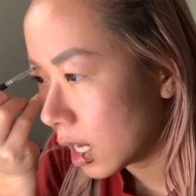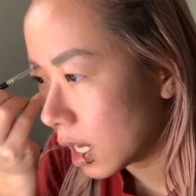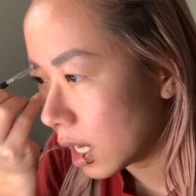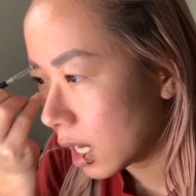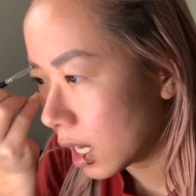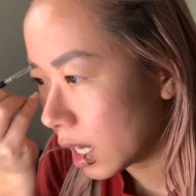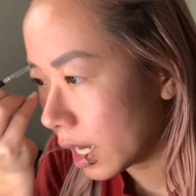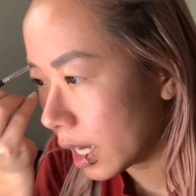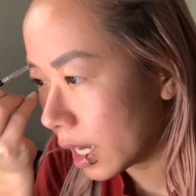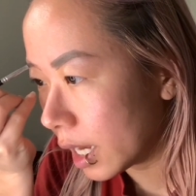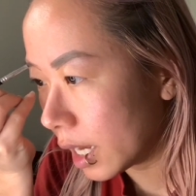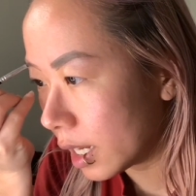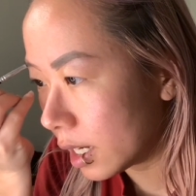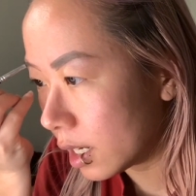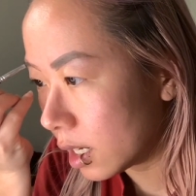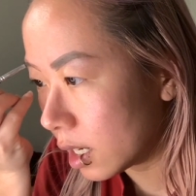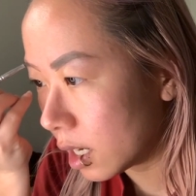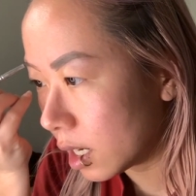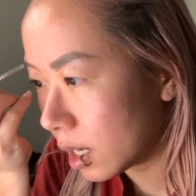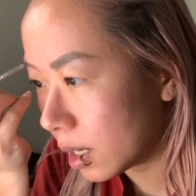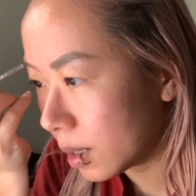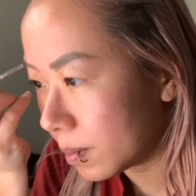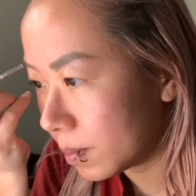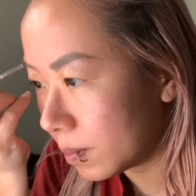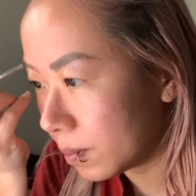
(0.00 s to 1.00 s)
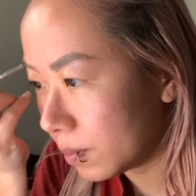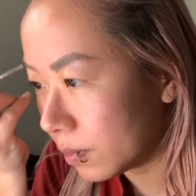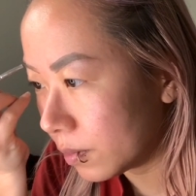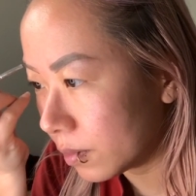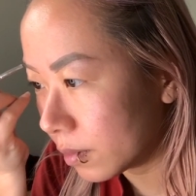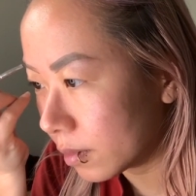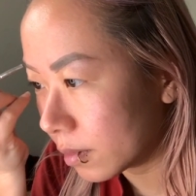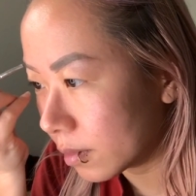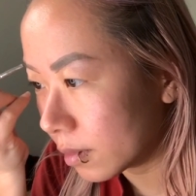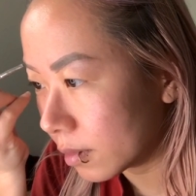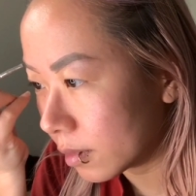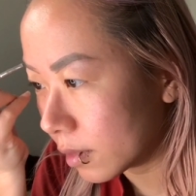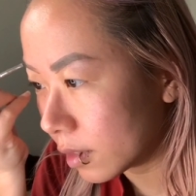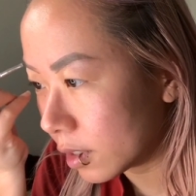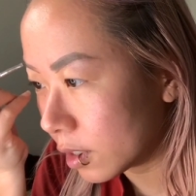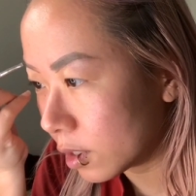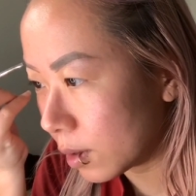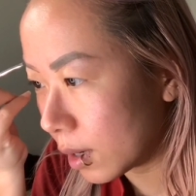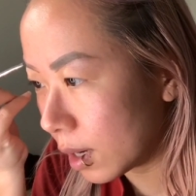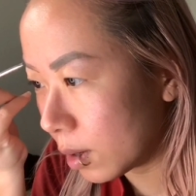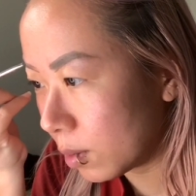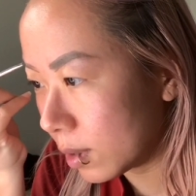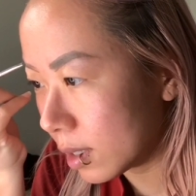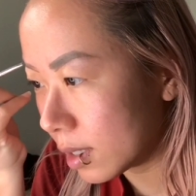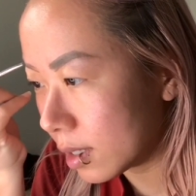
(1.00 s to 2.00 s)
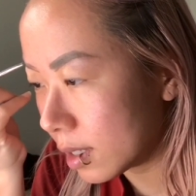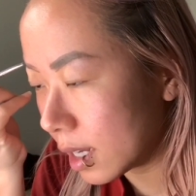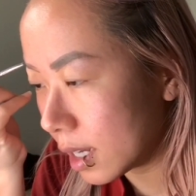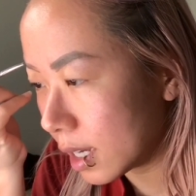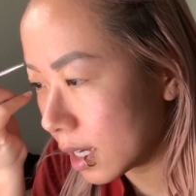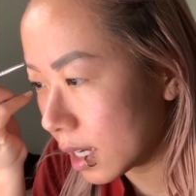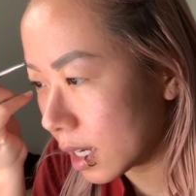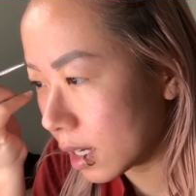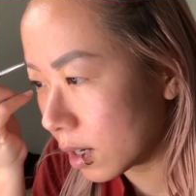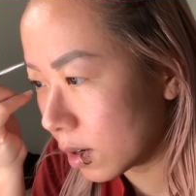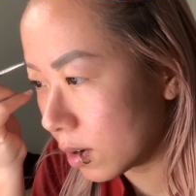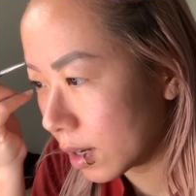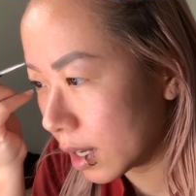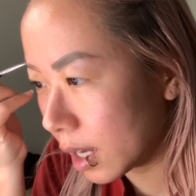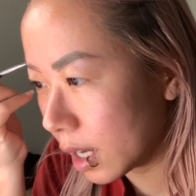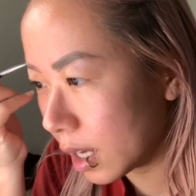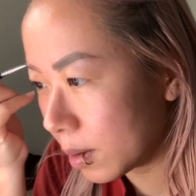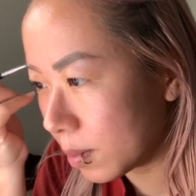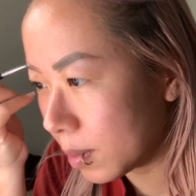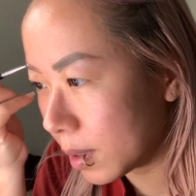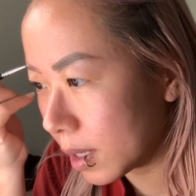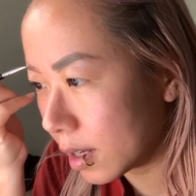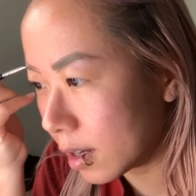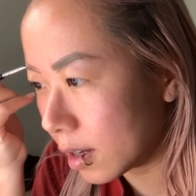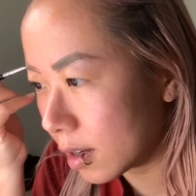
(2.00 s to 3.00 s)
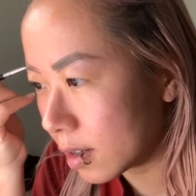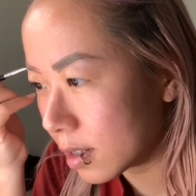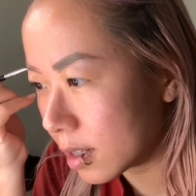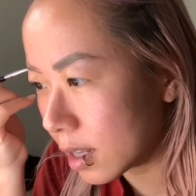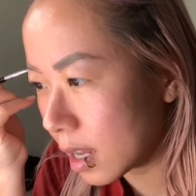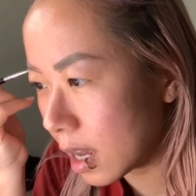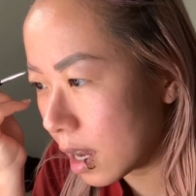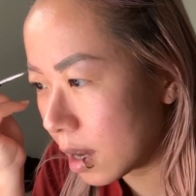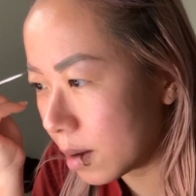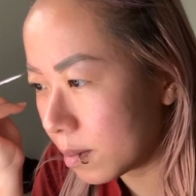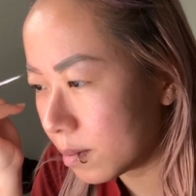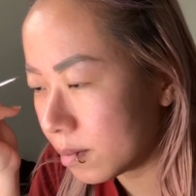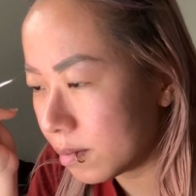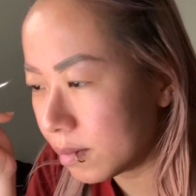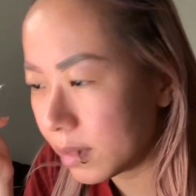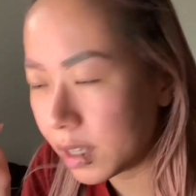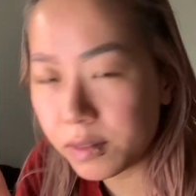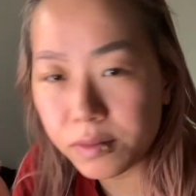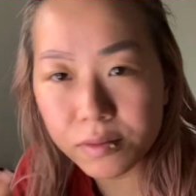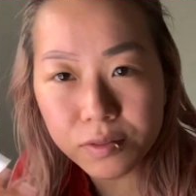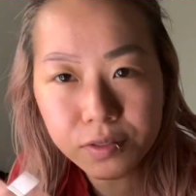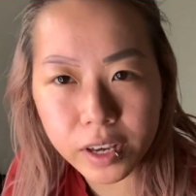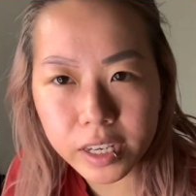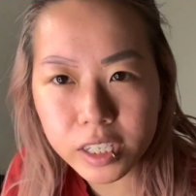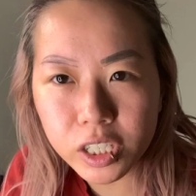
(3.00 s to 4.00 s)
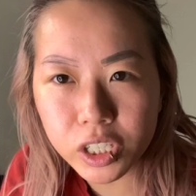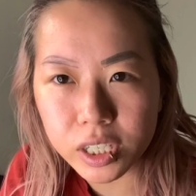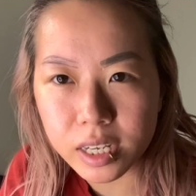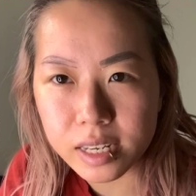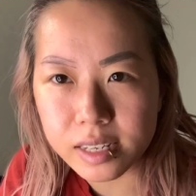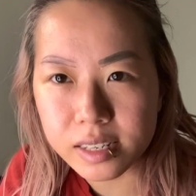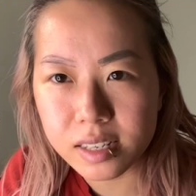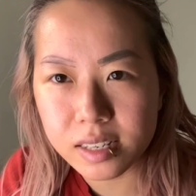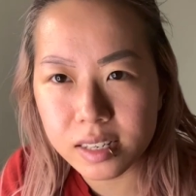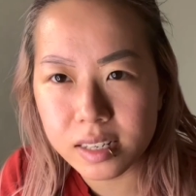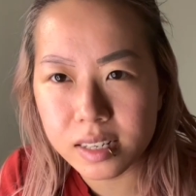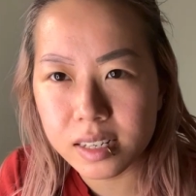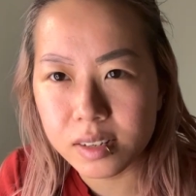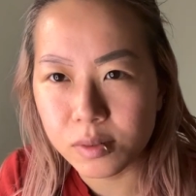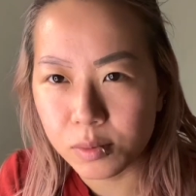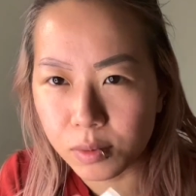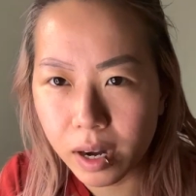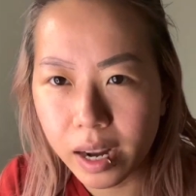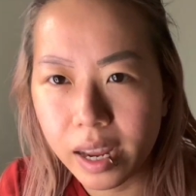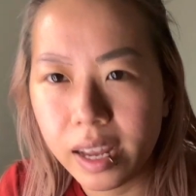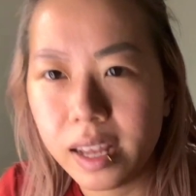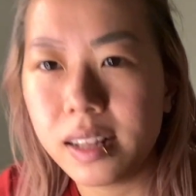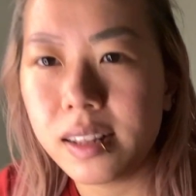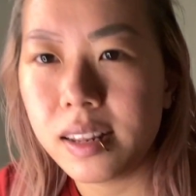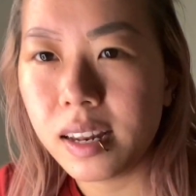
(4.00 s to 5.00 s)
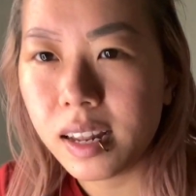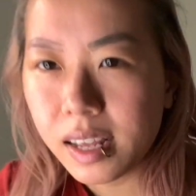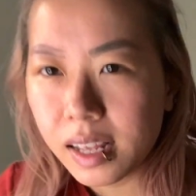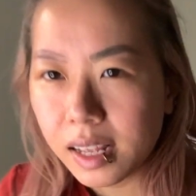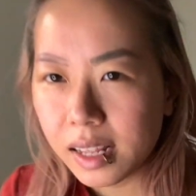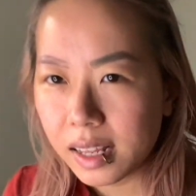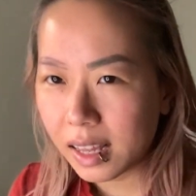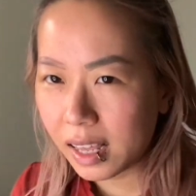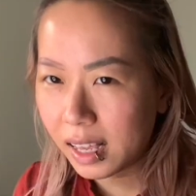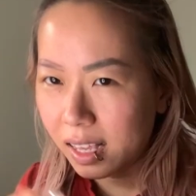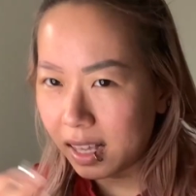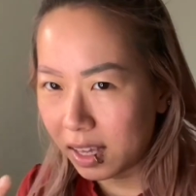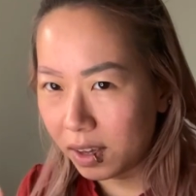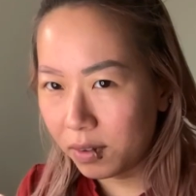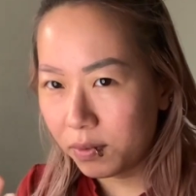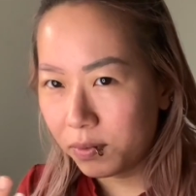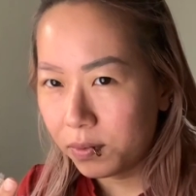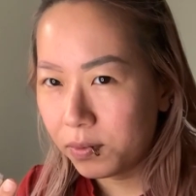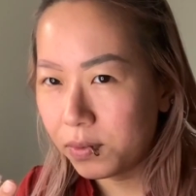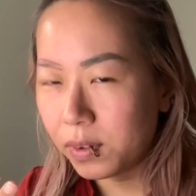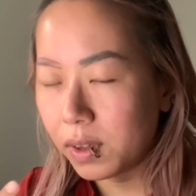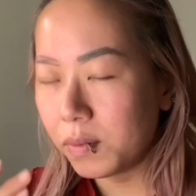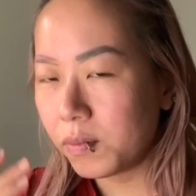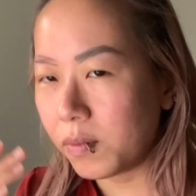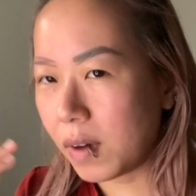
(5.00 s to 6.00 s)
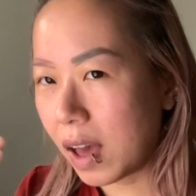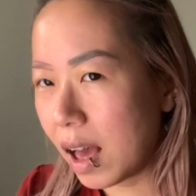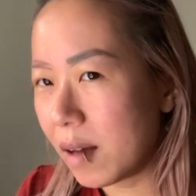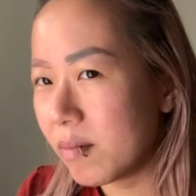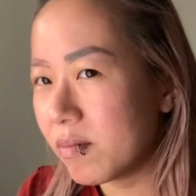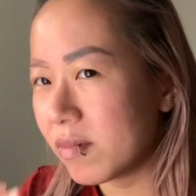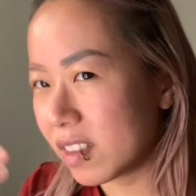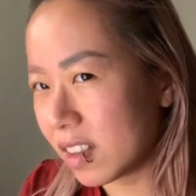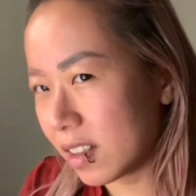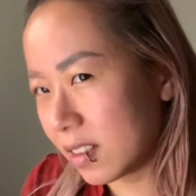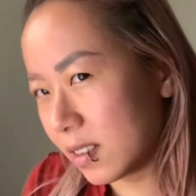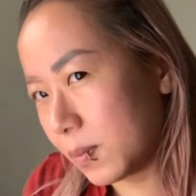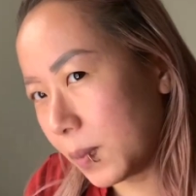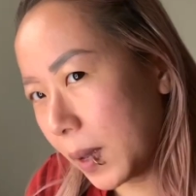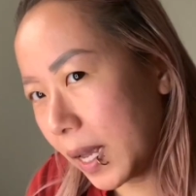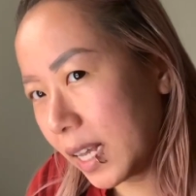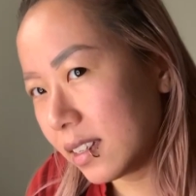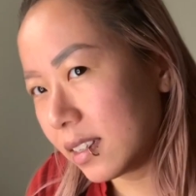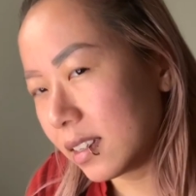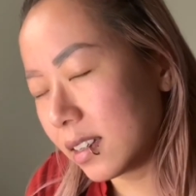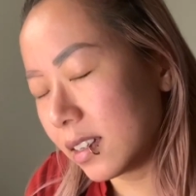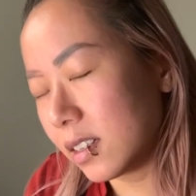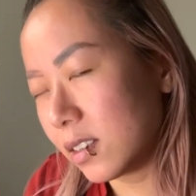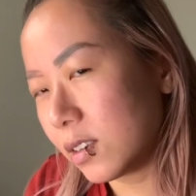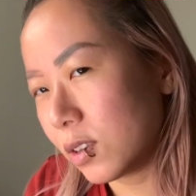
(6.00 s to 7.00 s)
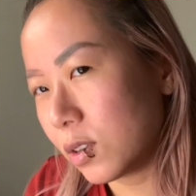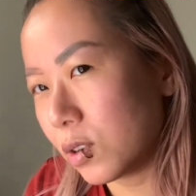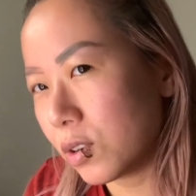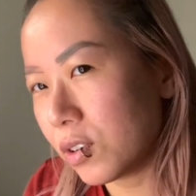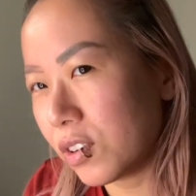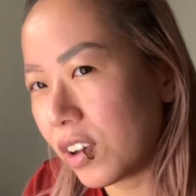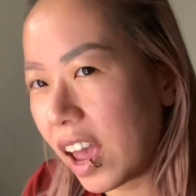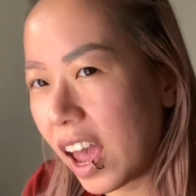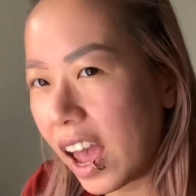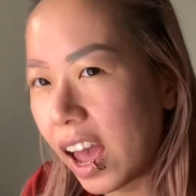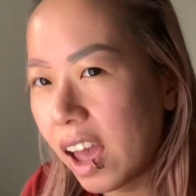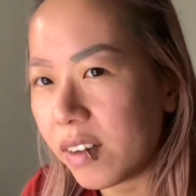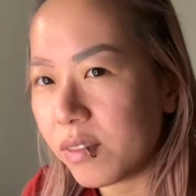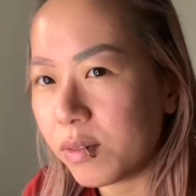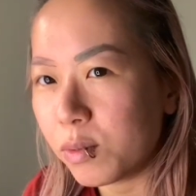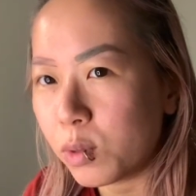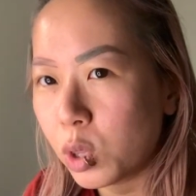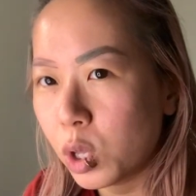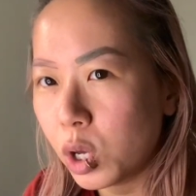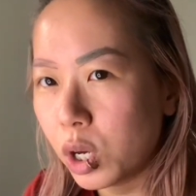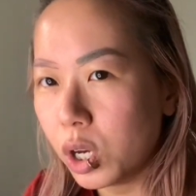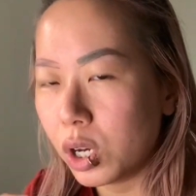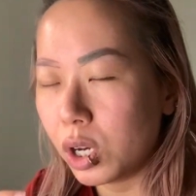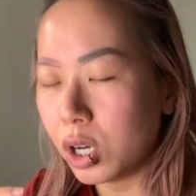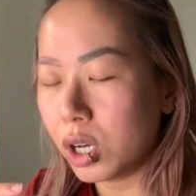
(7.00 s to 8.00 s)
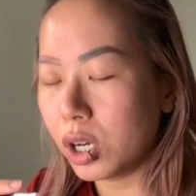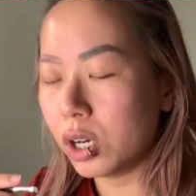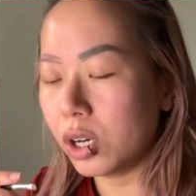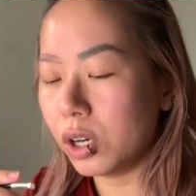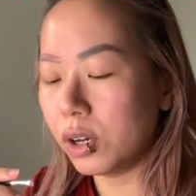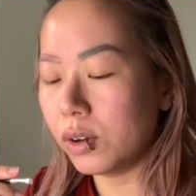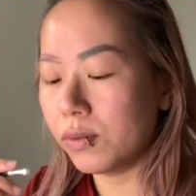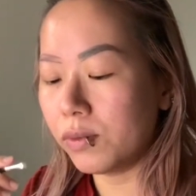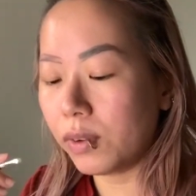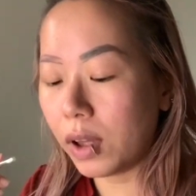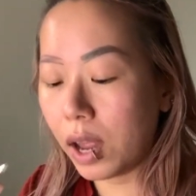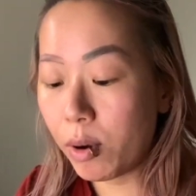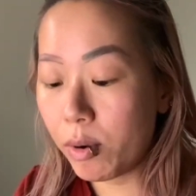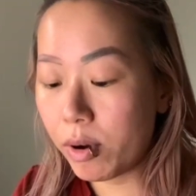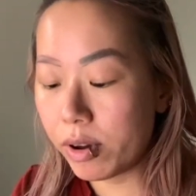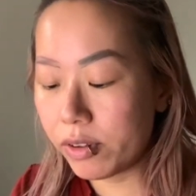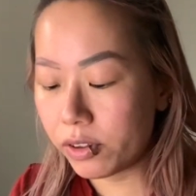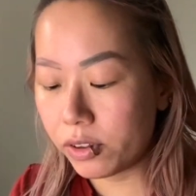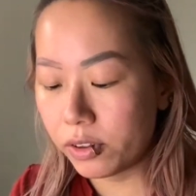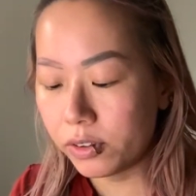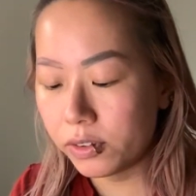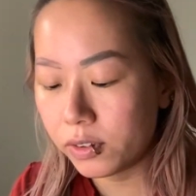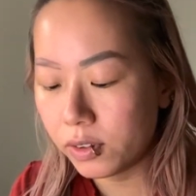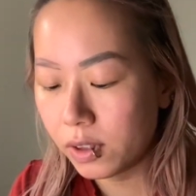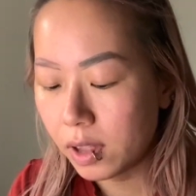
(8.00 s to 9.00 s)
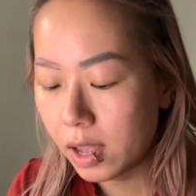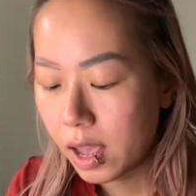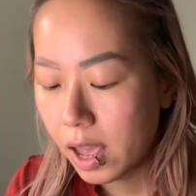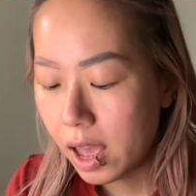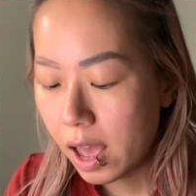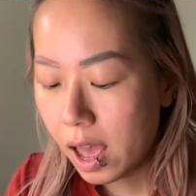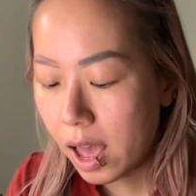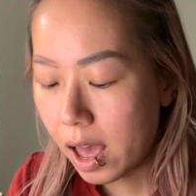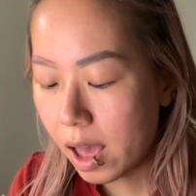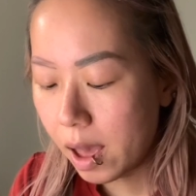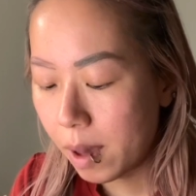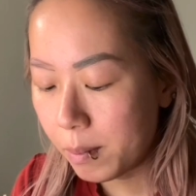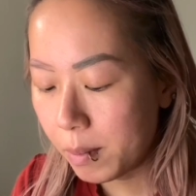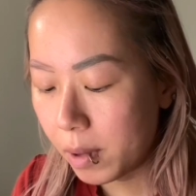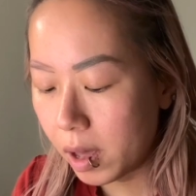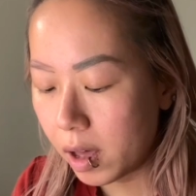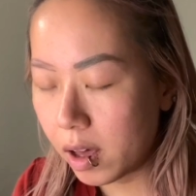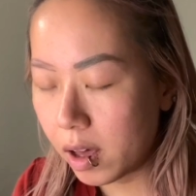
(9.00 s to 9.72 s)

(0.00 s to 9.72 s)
And so I was thinking, okay, because I'm infectious, right? Like if I'm suspected to have the viruses, I'm